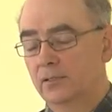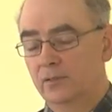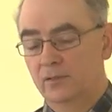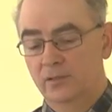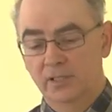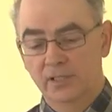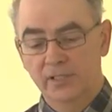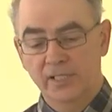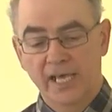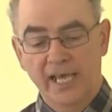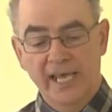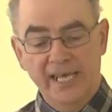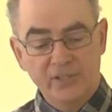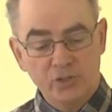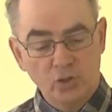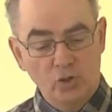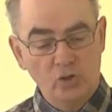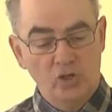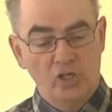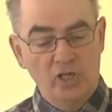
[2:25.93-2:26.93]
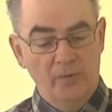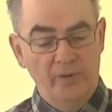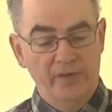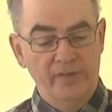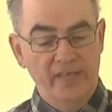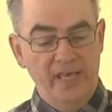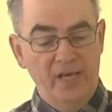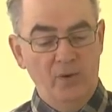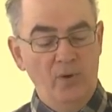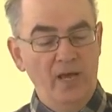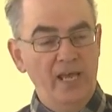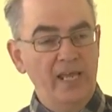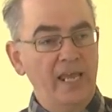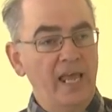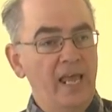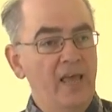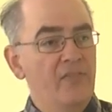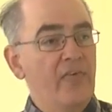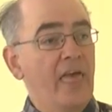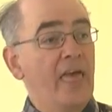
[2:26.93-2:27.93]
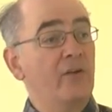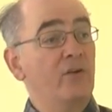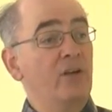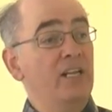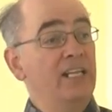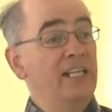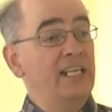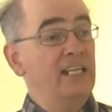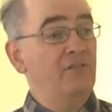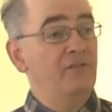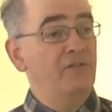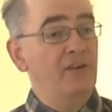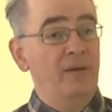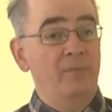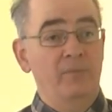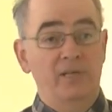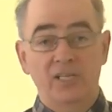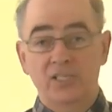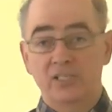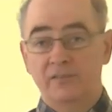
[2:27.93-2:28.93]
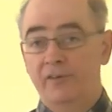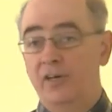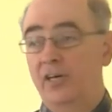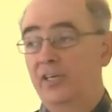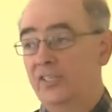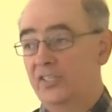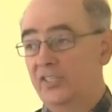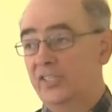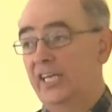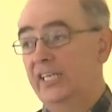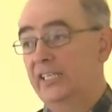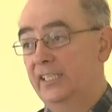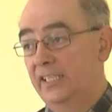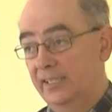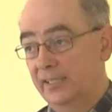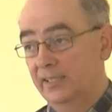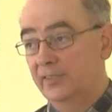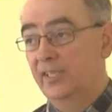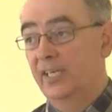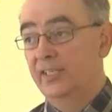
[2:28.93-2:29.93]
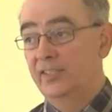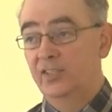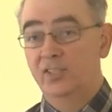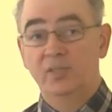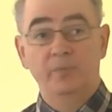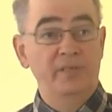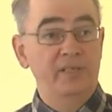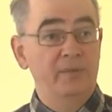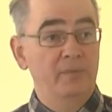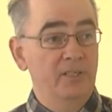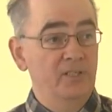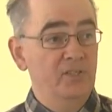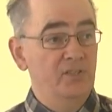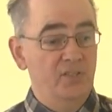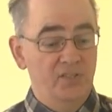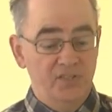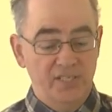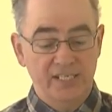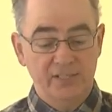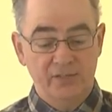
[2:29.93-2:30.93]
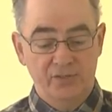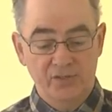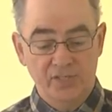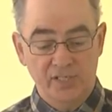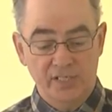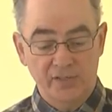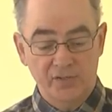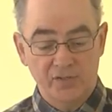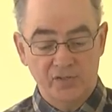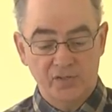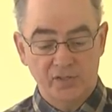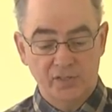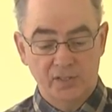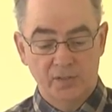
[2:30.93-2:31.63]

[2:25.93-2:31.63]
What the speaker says: Right? It's all going their way. They are elite families of high standing that tended to be amongst the Sadducees.